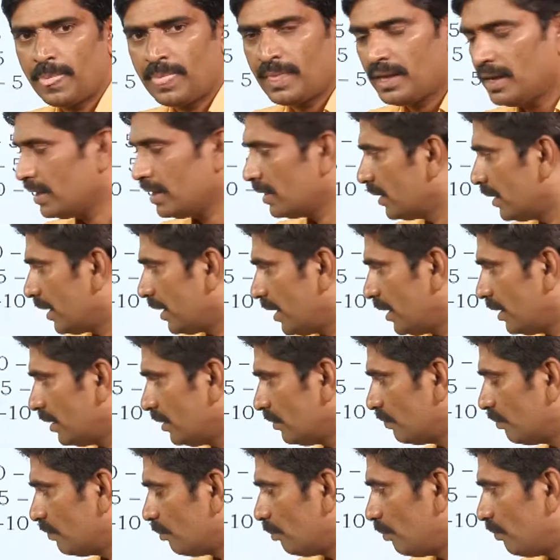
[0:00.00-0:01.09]
10,
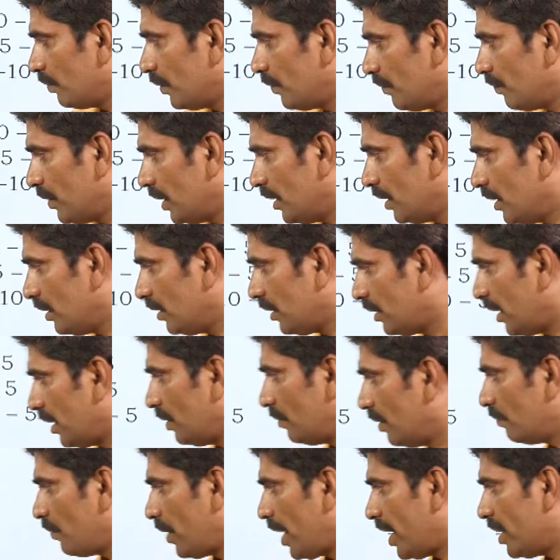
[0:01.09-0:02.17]
15, 10,
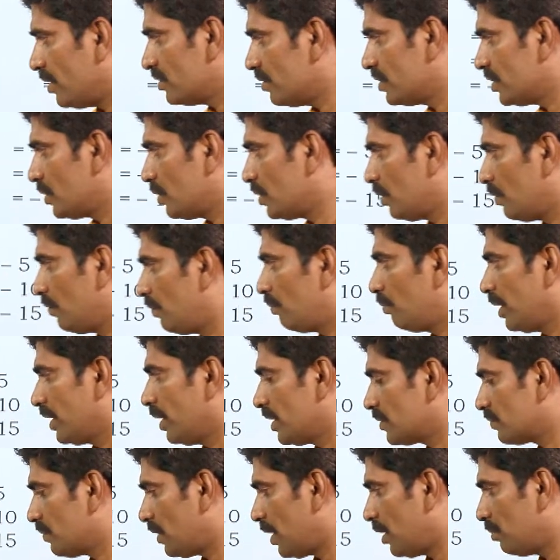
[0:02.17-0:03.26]
5, 0, minus
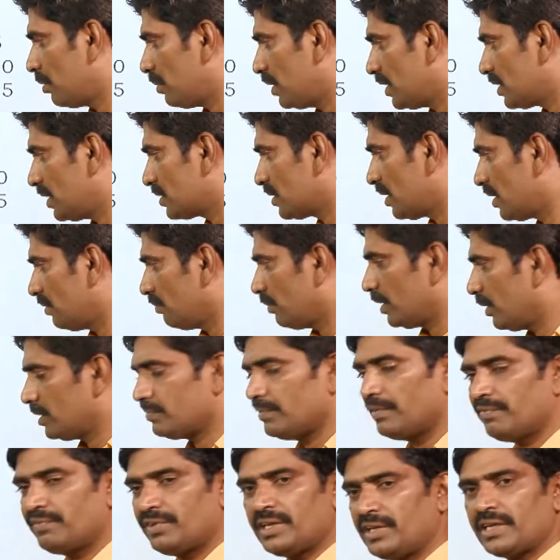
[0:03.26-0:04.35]
5, minus 10, minus
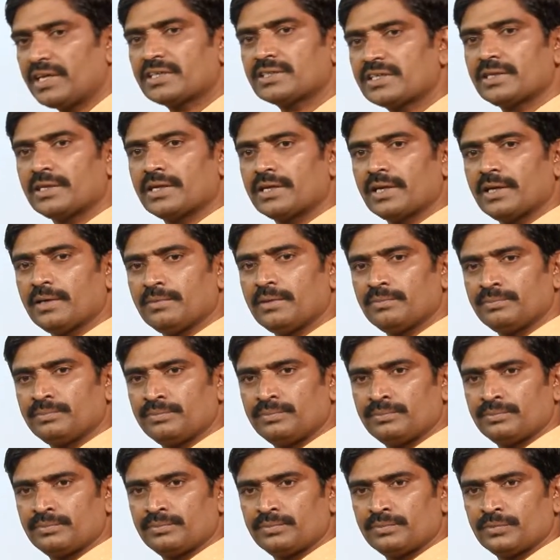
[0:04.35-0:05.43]
15, etc.
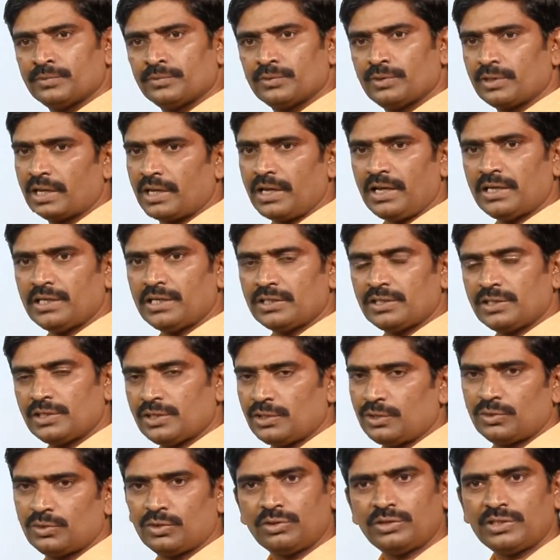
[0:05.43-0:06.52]
Okay, you know
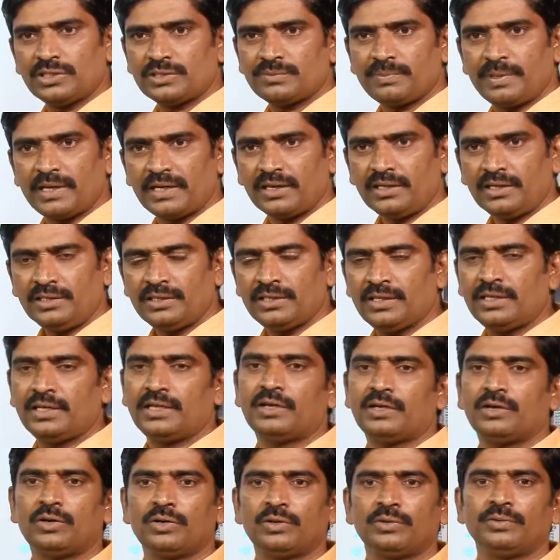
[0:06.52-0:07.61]
this pattern.
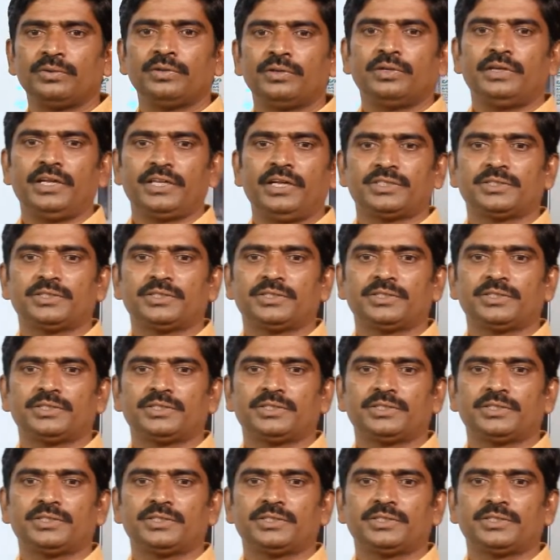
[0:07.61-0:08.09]
Next,